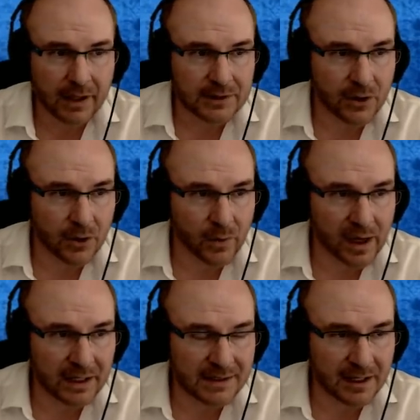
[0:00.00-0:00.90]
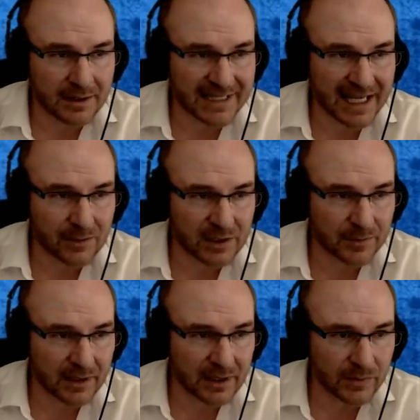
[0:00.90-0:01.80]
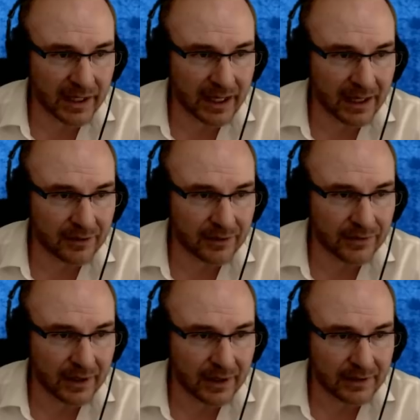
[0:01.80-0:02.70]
So why is it a sandwich? Because we have